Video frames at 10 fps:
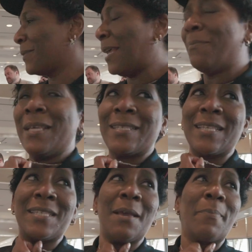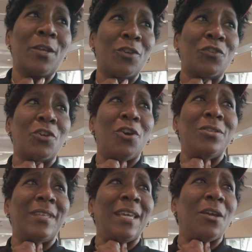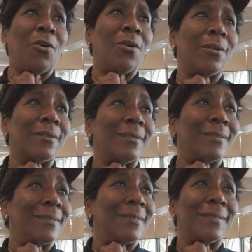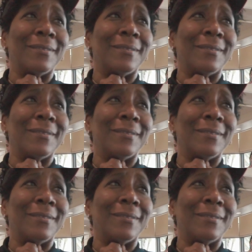for fifteen minutes. We could have never done that in an online